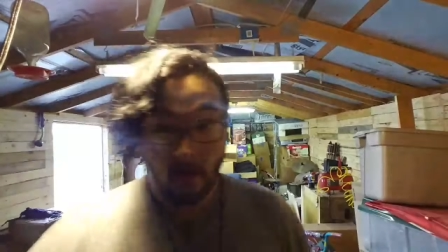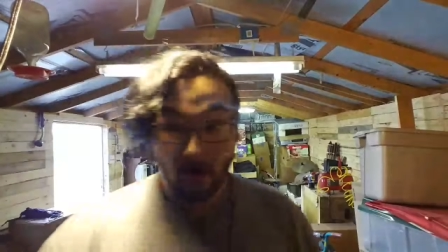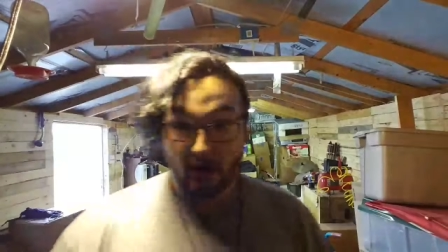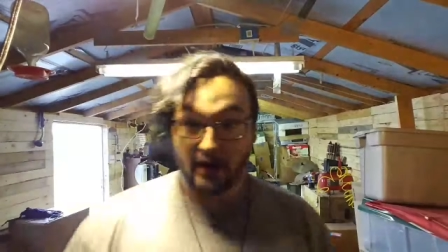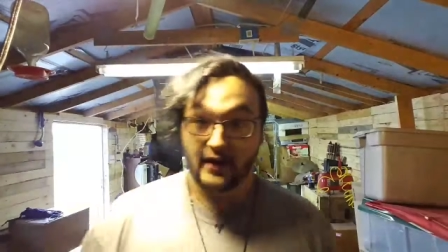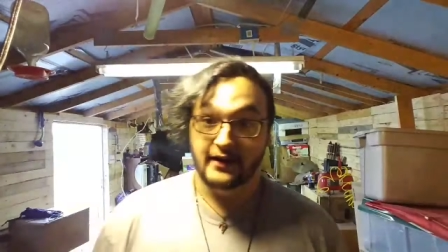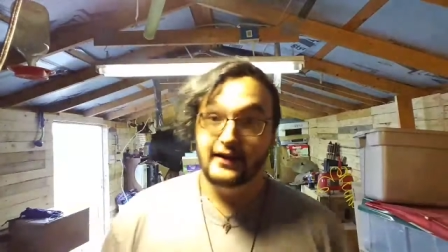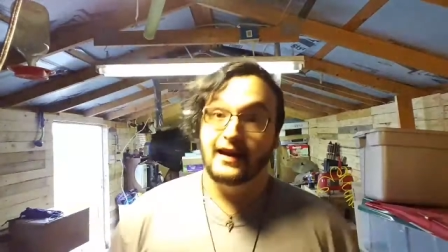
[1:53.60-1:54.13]

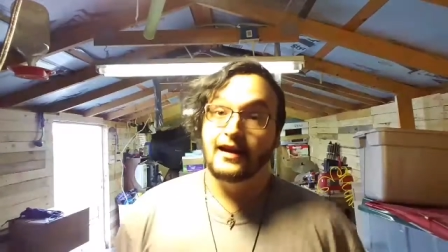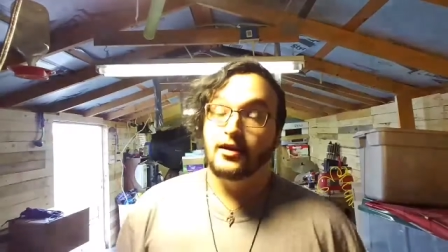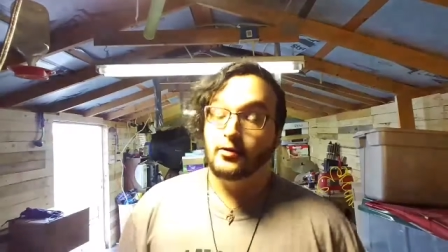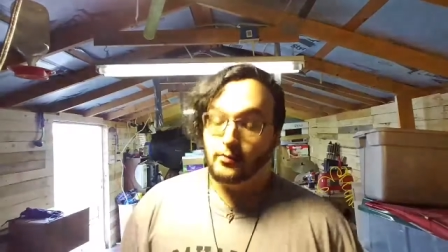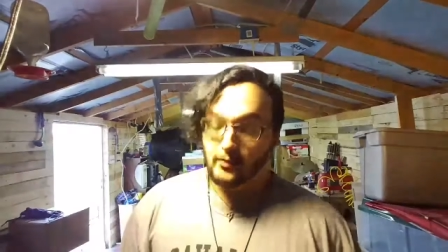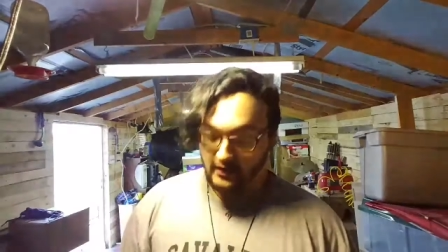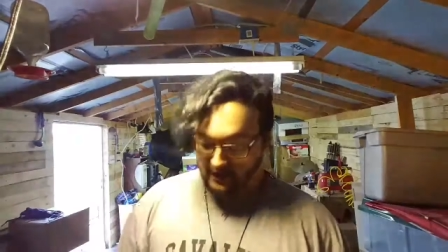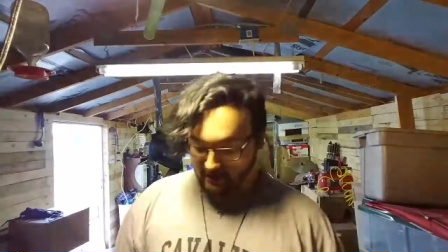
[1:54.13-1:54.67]
alright,
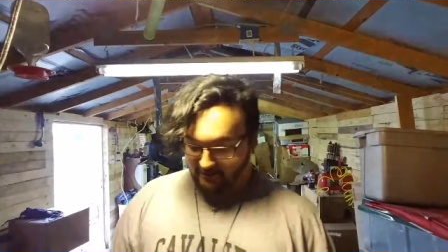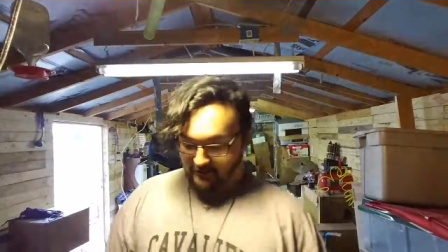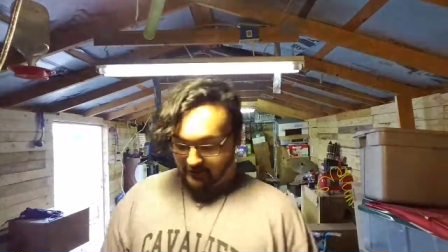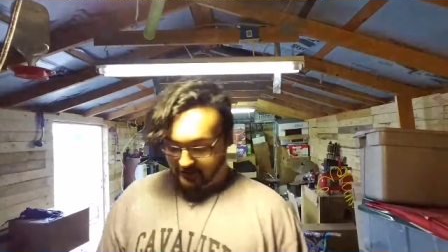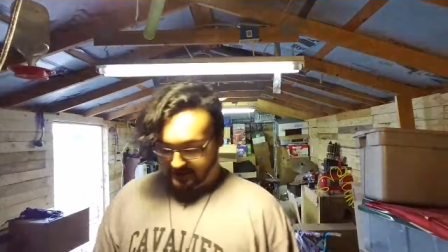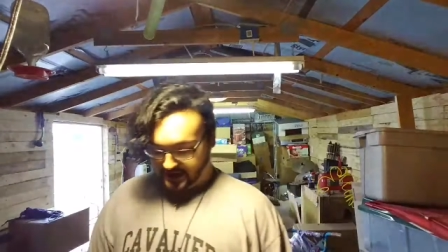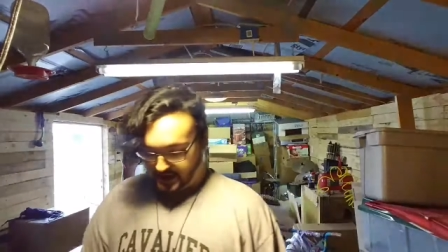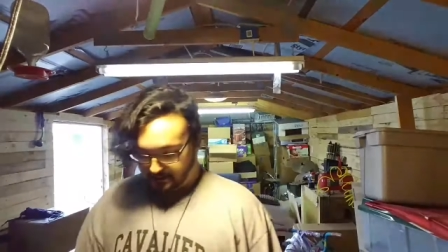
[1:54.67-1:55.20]
now what
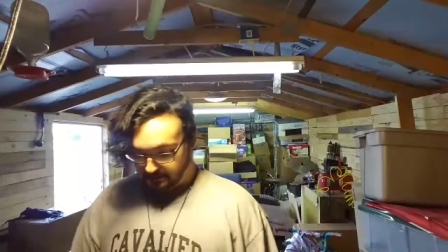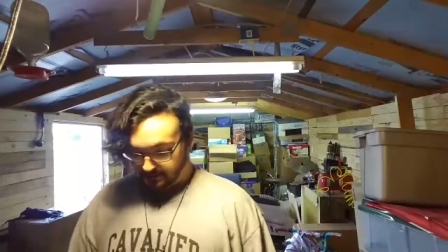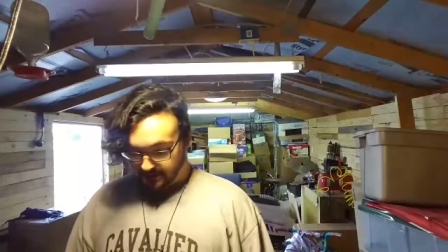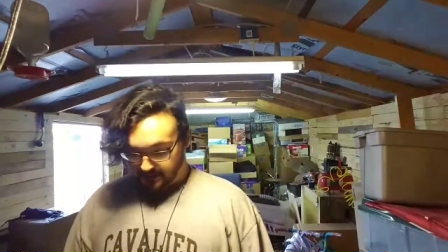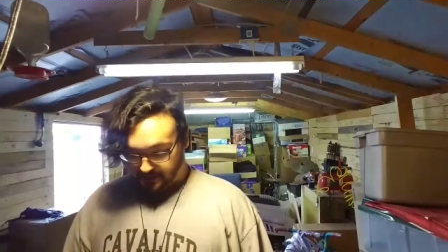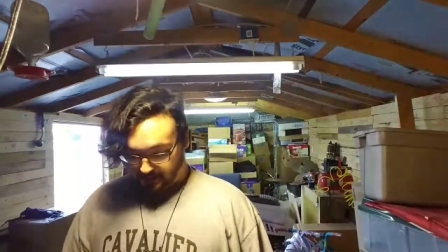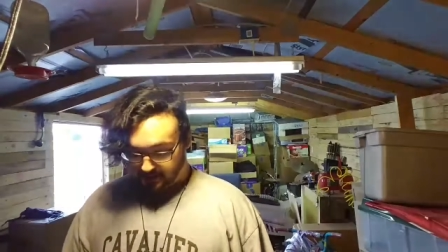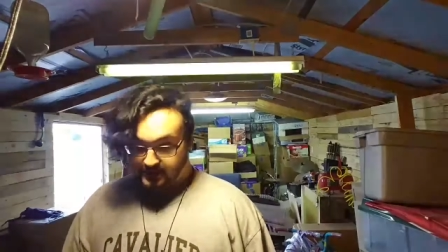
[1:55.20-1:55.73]
after
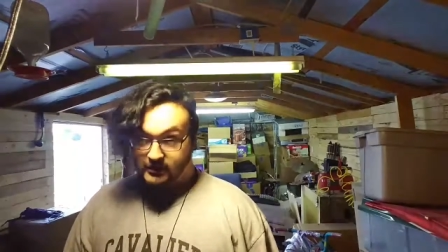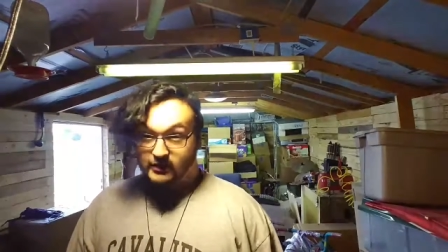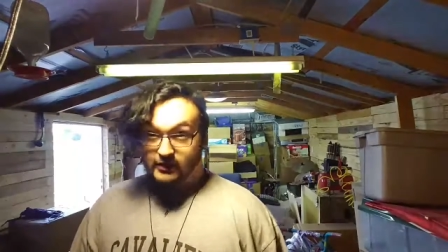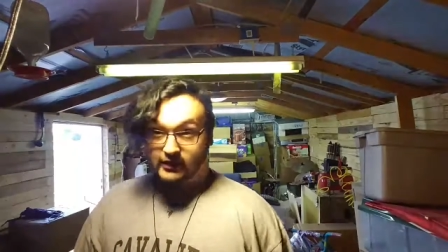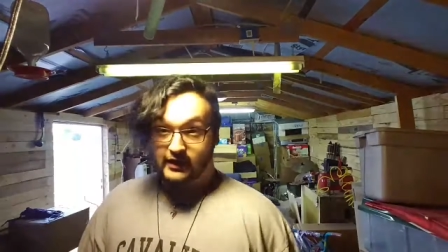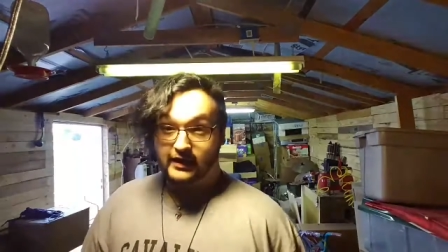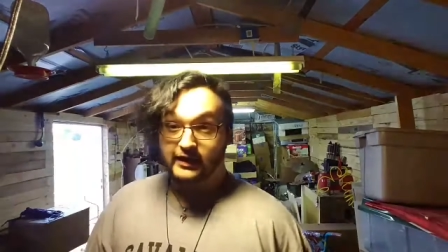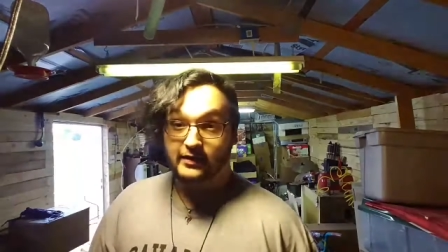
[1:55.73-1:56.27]
seemed
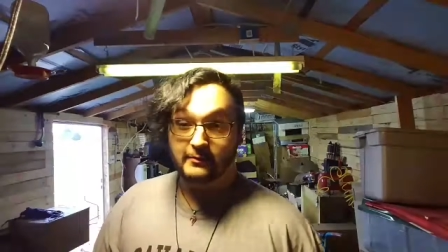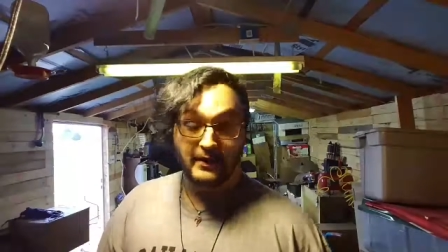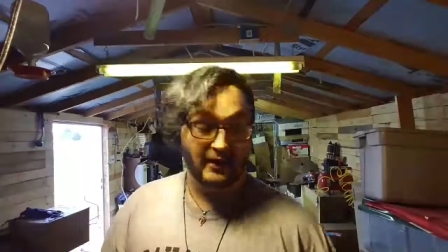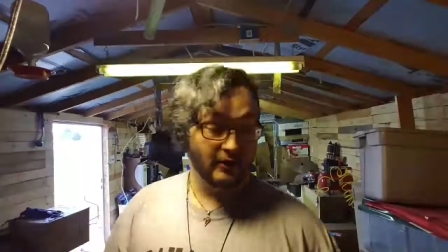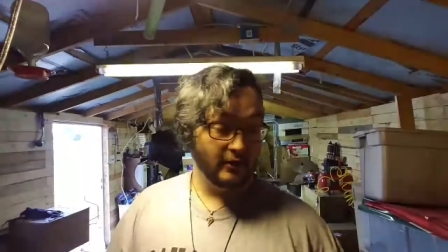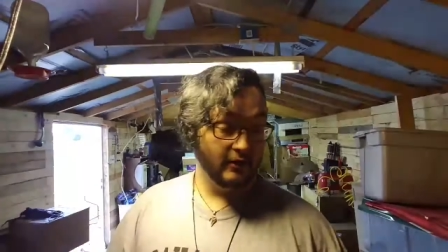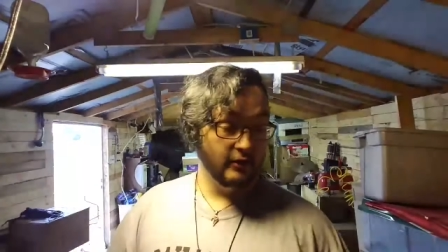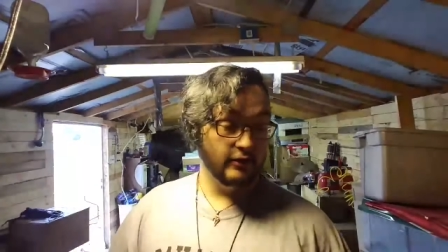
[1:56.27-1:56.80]
like
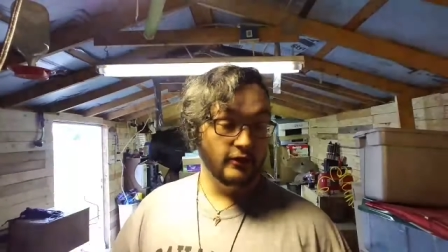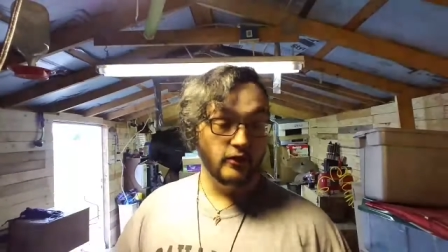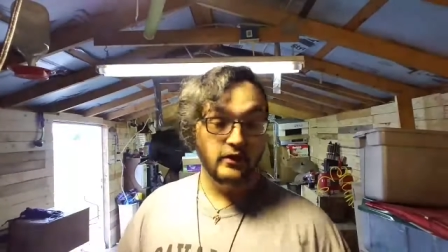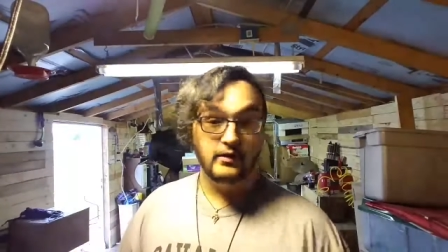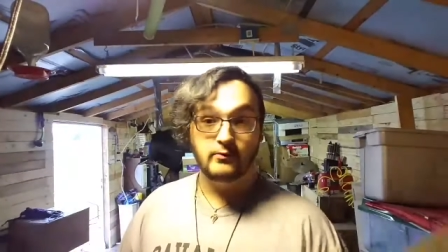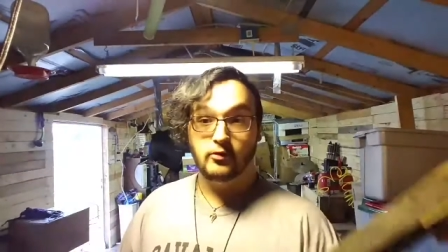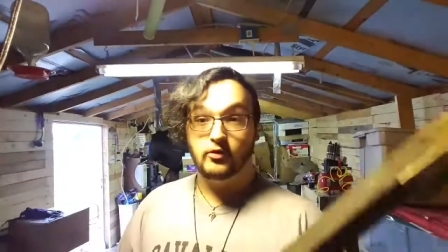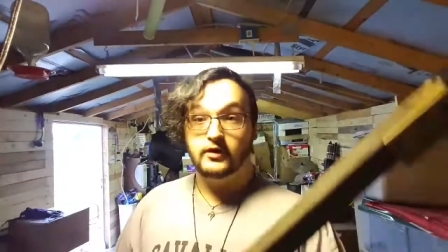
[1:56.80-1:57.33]
about
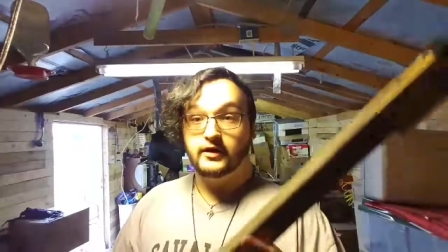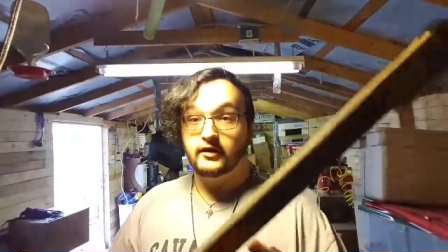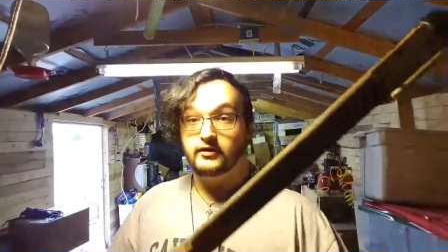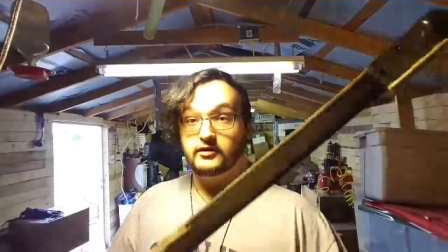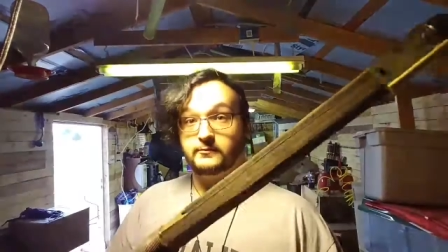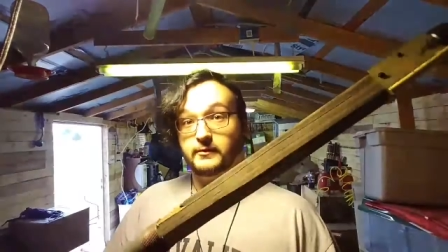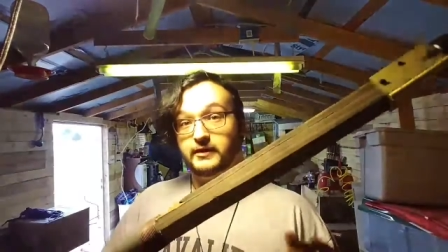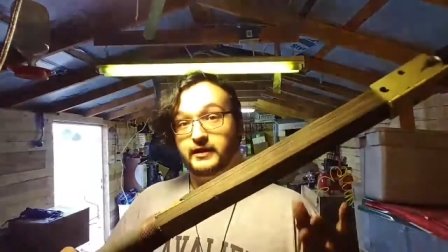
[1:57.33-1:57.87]
30 more
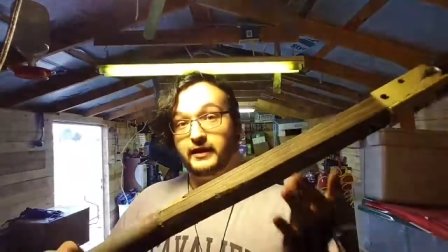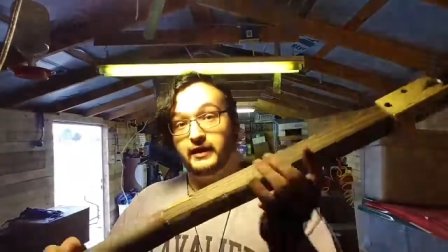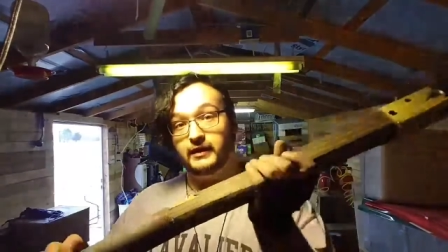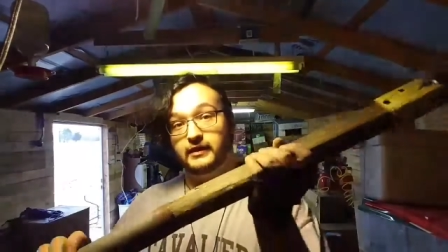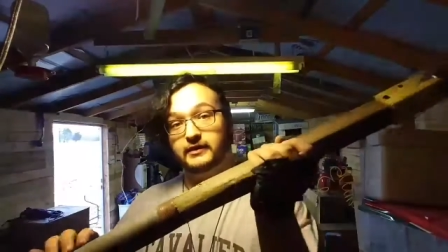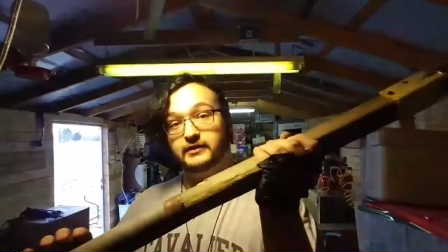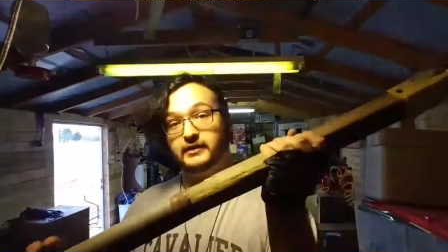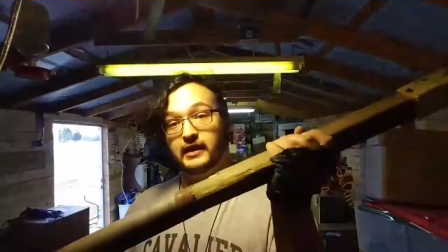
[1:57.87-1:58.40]
years of
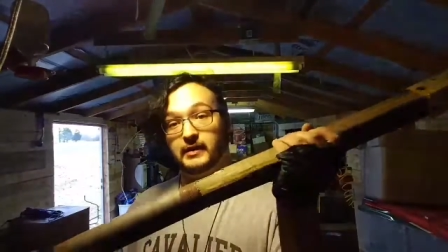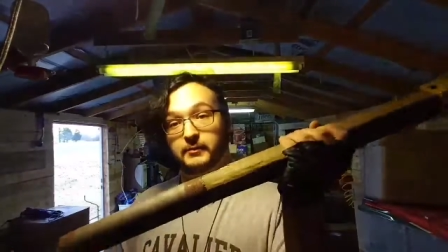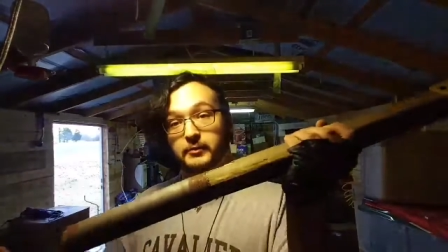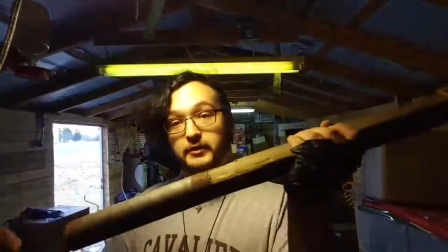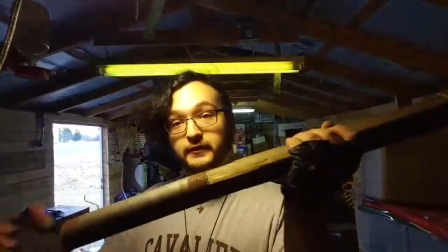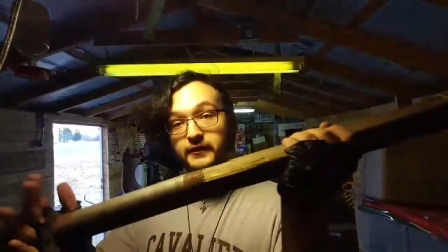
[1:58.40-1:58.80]
meticulous labor,